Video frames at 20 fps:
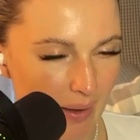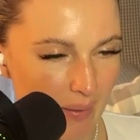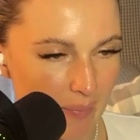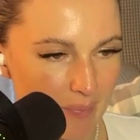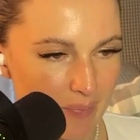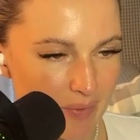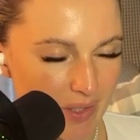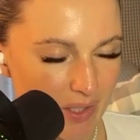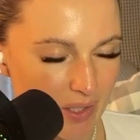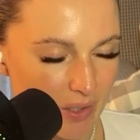
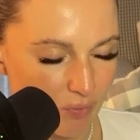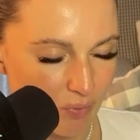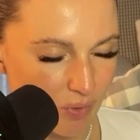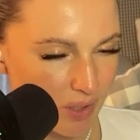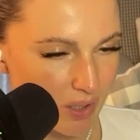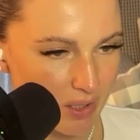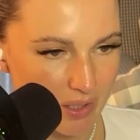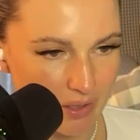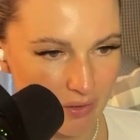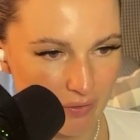You're
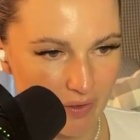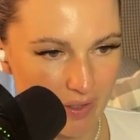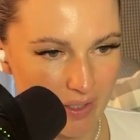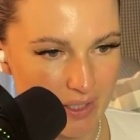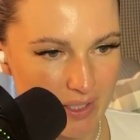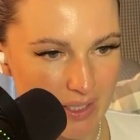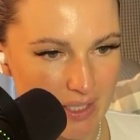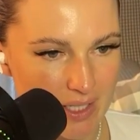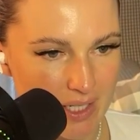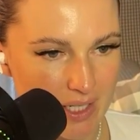really going to
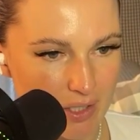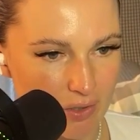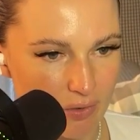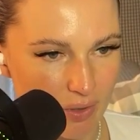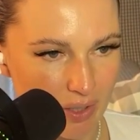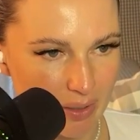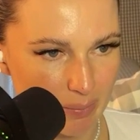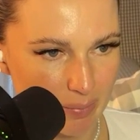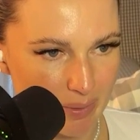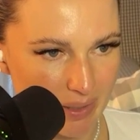find it
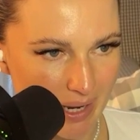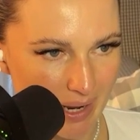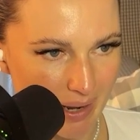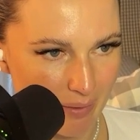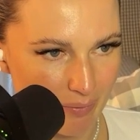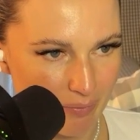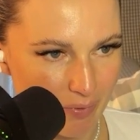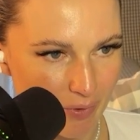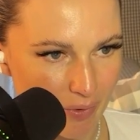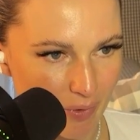incredibly
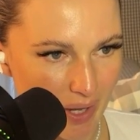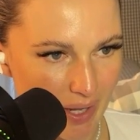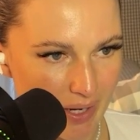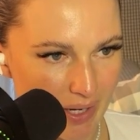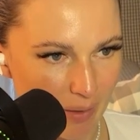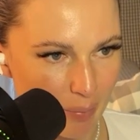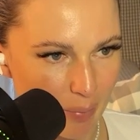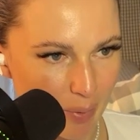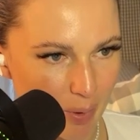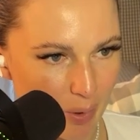helpful. And
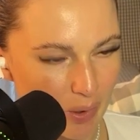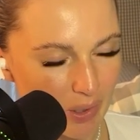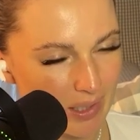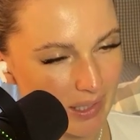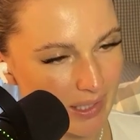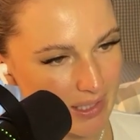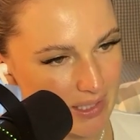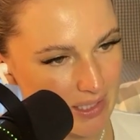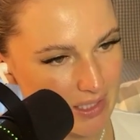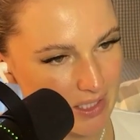I'll put
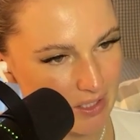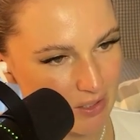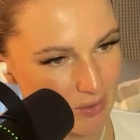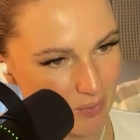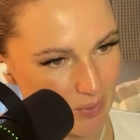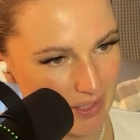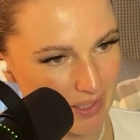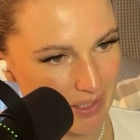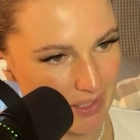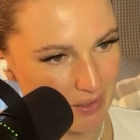links to
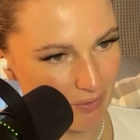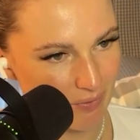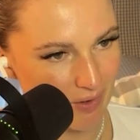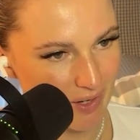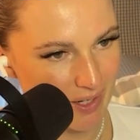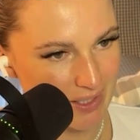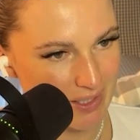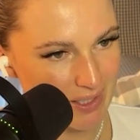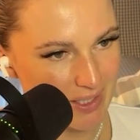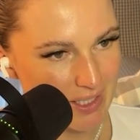where you can
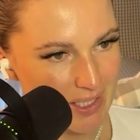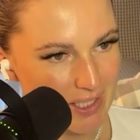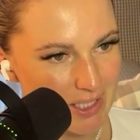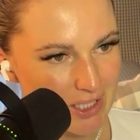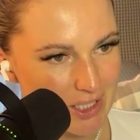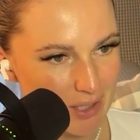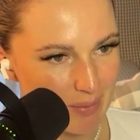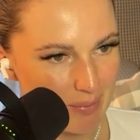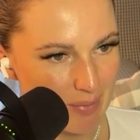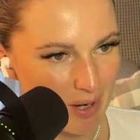find
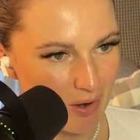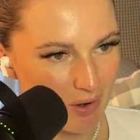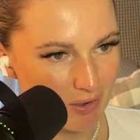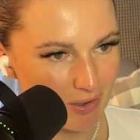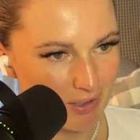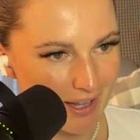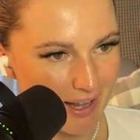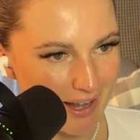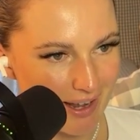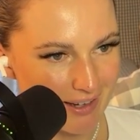Gemma
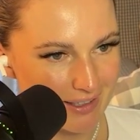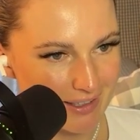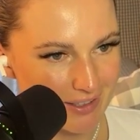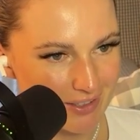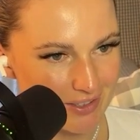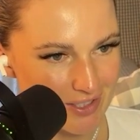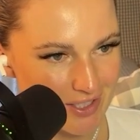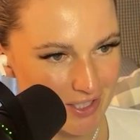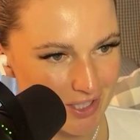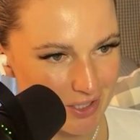online
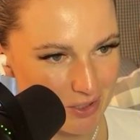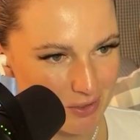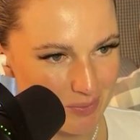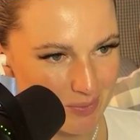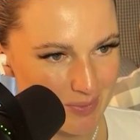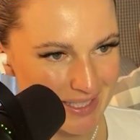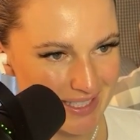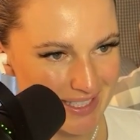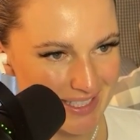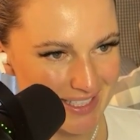and on
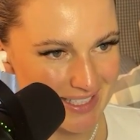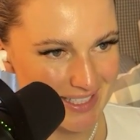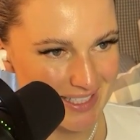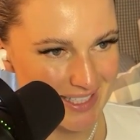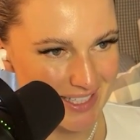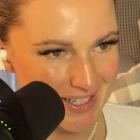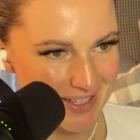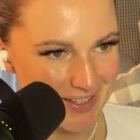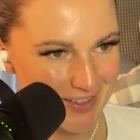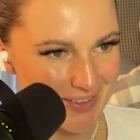social media
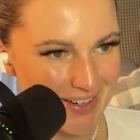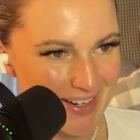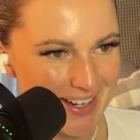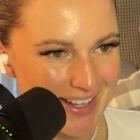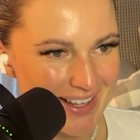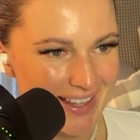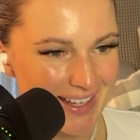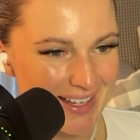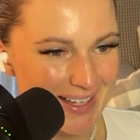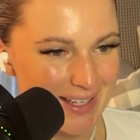too.
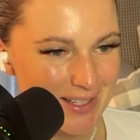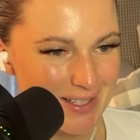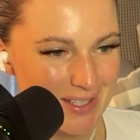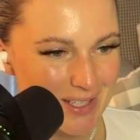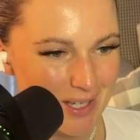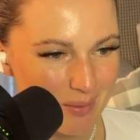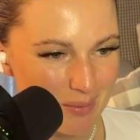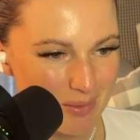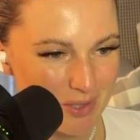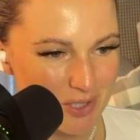Thank you
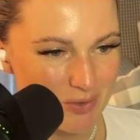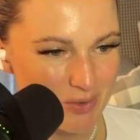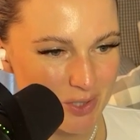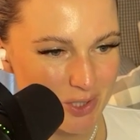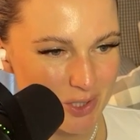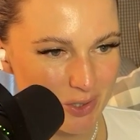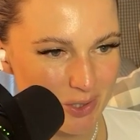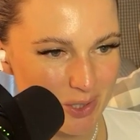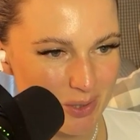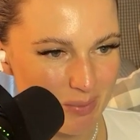so much for
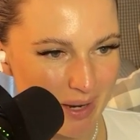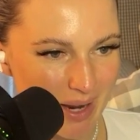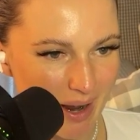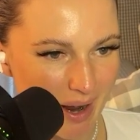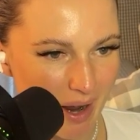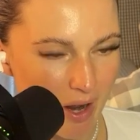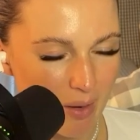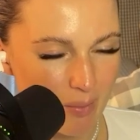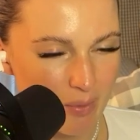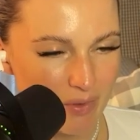joining me.
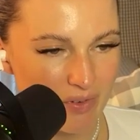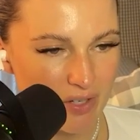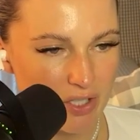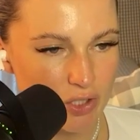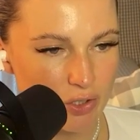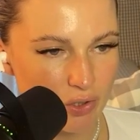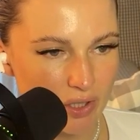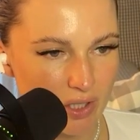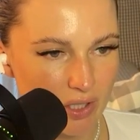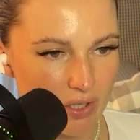I hope you've
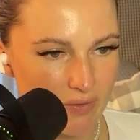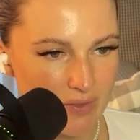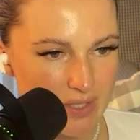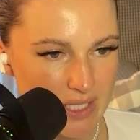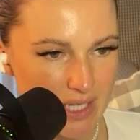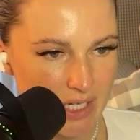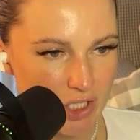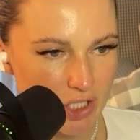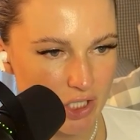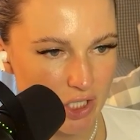enjoyed the
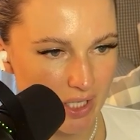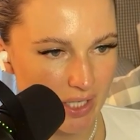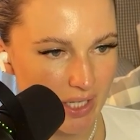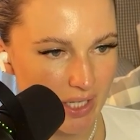conversation.